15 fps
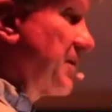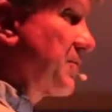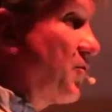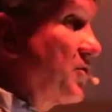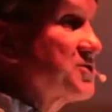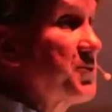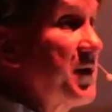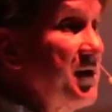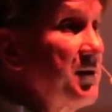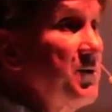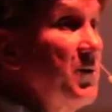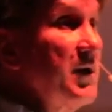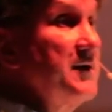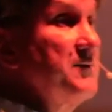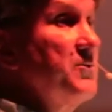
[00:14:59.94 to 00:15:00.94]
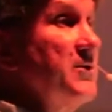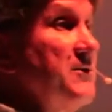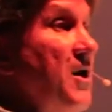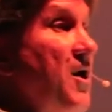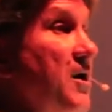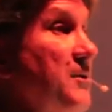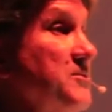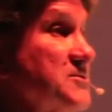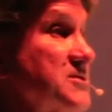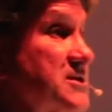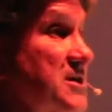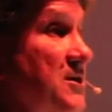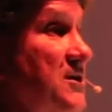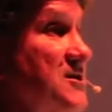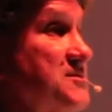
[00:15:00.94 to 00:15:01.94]
and of course, we, we, we
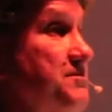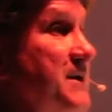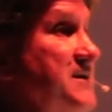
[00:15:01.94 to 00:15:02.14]
almost lost